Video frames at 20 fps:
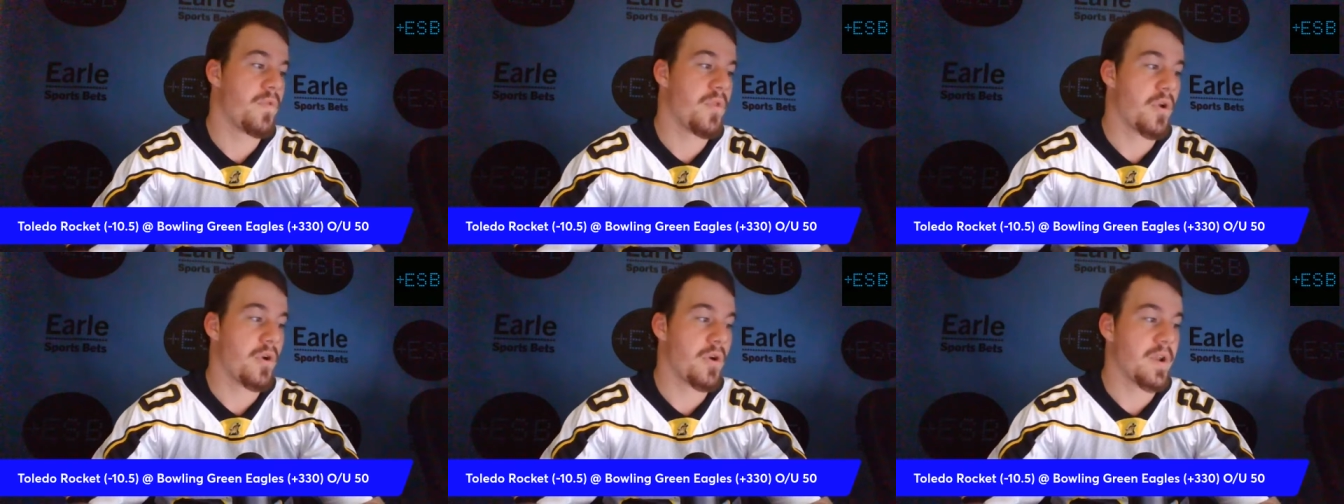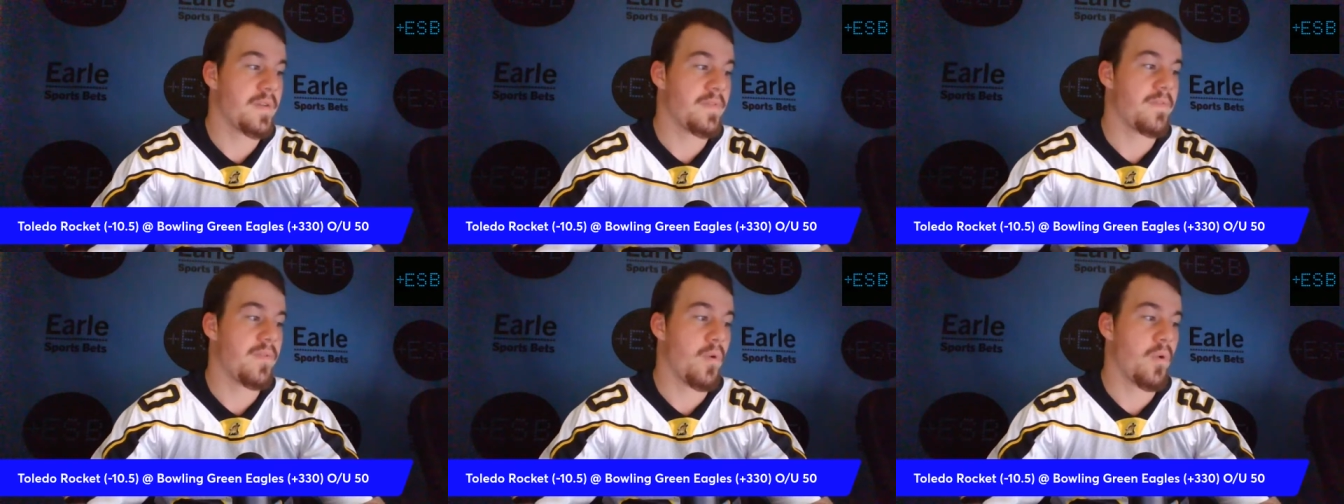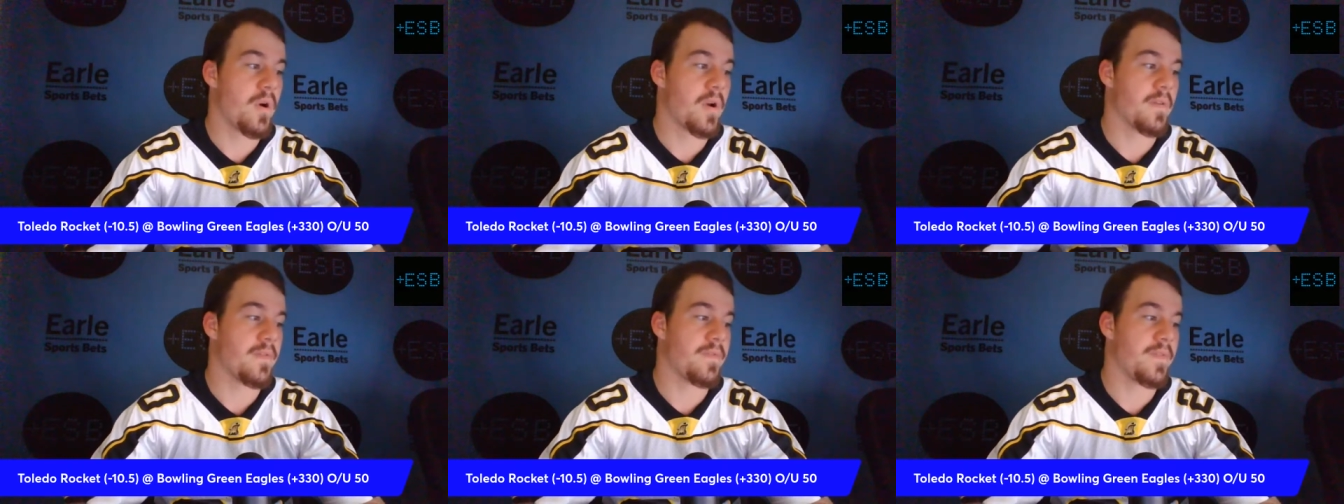
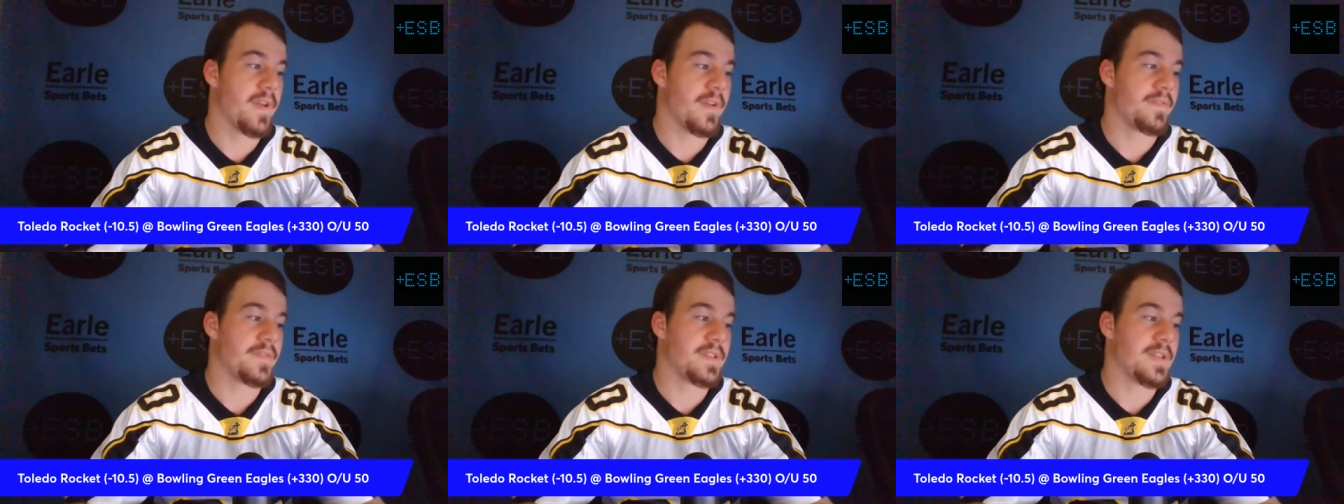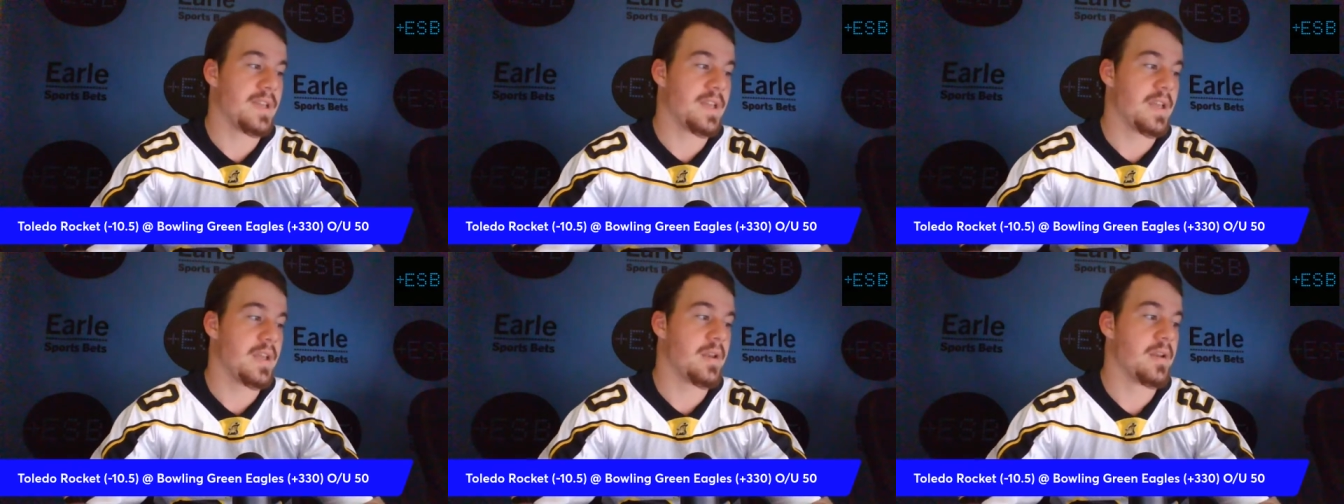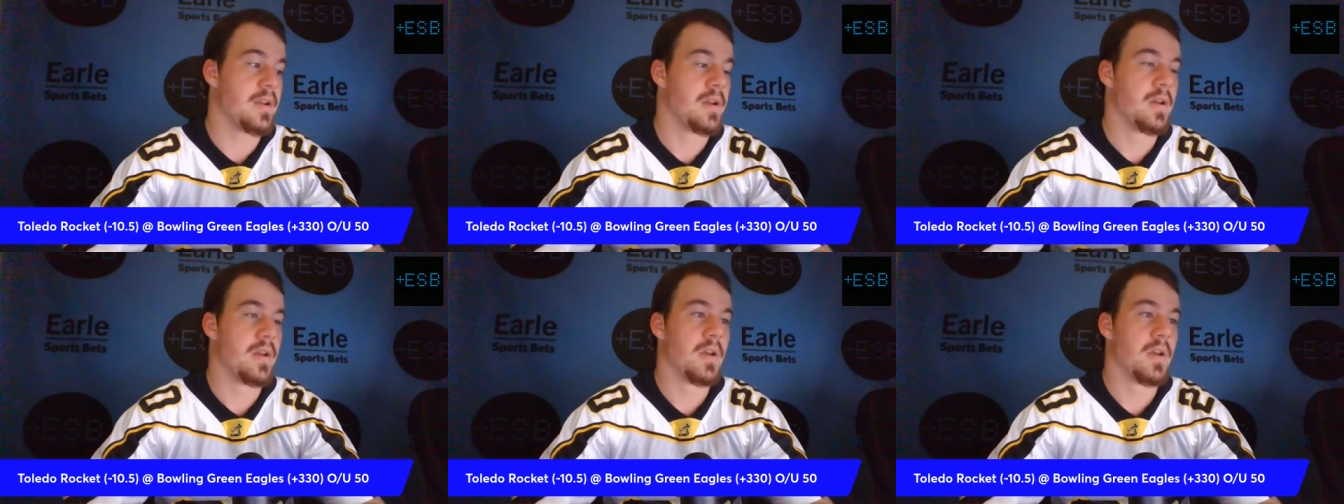34-15.